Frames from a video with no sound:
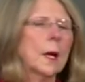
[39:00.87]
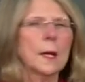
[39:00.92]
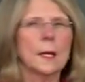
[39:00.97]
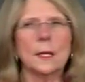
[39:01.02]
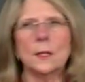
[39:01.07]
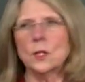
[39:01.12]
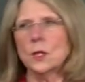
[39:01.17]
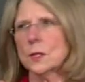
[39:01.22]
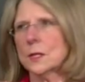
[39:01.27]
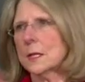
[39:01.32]
I
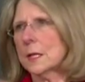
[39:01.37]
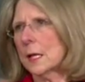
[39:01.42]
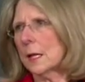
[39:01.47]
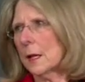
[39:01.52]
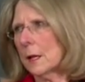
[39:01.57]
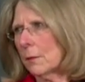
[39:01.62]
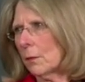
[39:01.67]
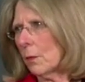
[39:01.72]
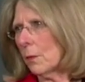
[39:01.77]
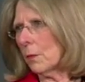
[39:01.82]
can just
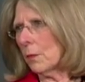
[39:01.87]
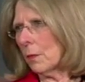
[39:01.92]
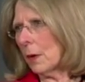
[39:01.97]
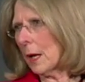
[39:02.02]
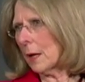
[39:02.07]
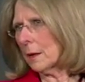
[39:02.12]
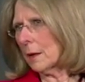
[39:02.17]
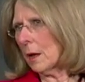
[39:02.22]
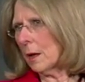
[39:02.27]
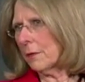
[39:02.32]

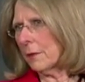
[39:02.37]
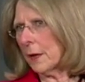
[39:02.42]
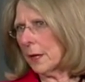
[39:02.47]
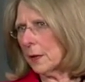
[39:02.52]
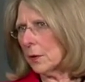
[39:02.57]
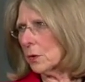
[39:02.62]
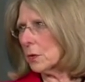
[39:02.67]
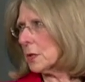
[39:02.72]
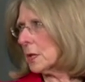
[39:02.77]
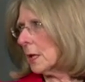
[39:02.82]
rattle off
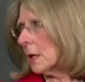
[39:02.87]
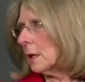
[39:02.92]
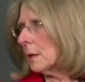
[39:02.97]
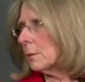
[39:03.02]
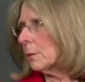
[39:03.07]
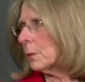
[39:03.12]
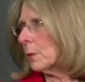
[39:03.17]
8 or 10